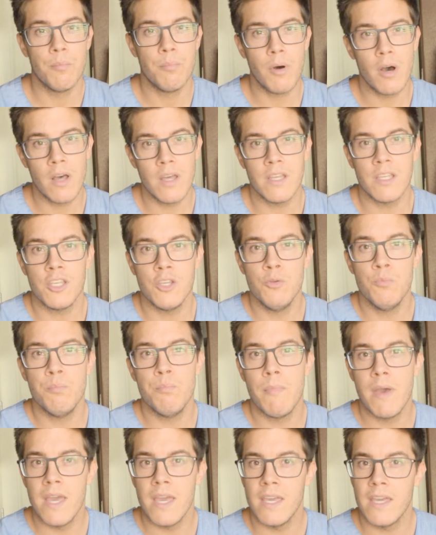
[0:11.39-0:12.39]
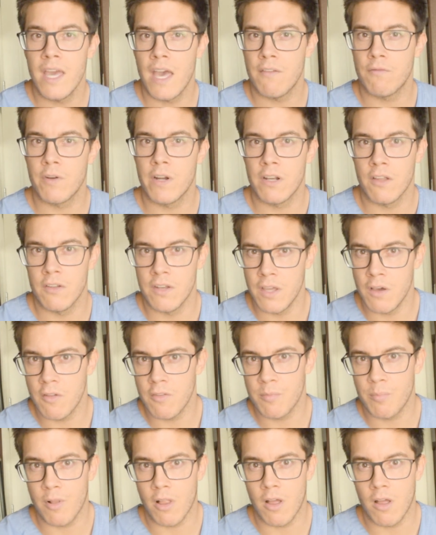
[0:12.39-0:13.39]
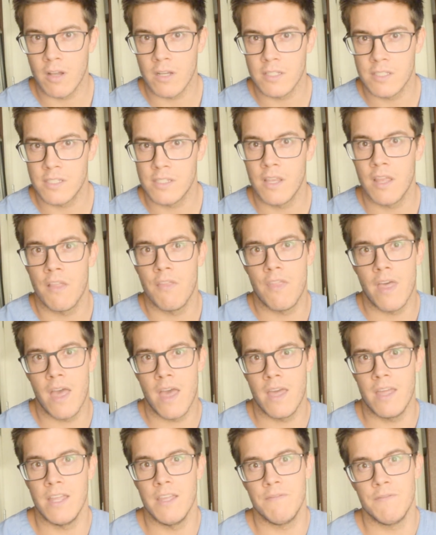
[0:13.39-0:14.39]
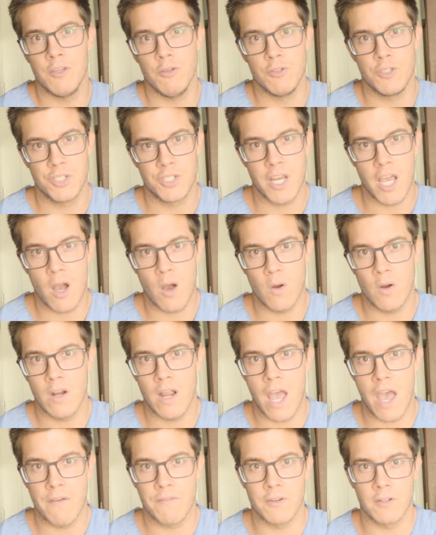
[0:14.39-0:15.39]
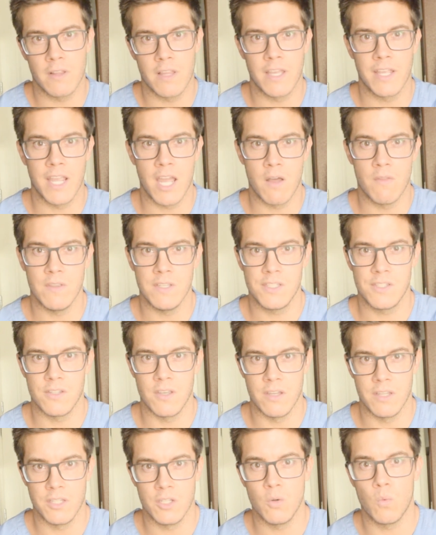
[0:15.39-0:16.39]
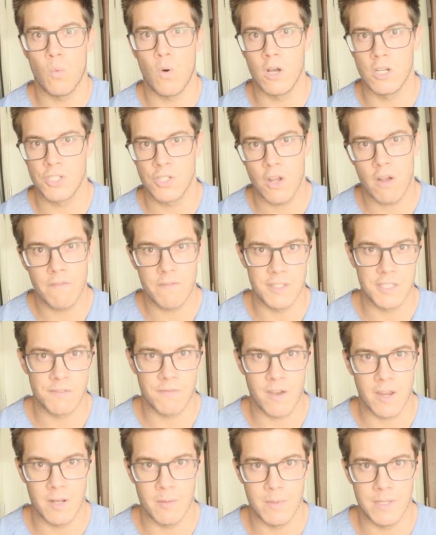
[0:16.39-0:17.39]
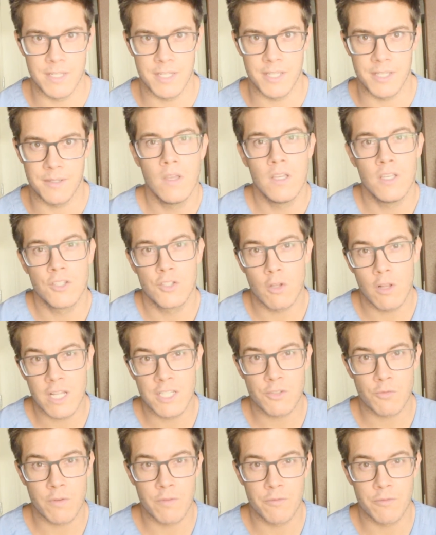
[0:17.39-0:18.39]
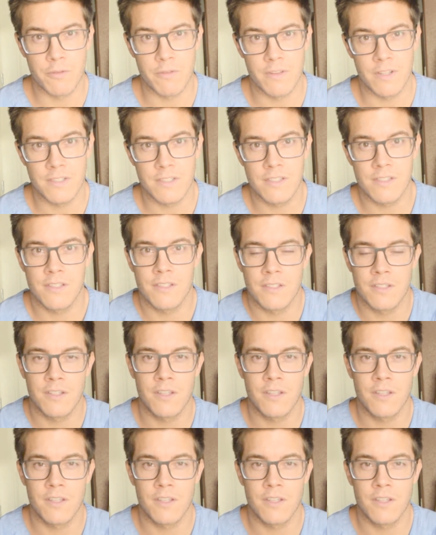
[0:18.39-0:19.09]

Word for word: But you may have read on health blogs that if you shower after laying out in the sun, you'll wash off this vitamin D. So let's run through this.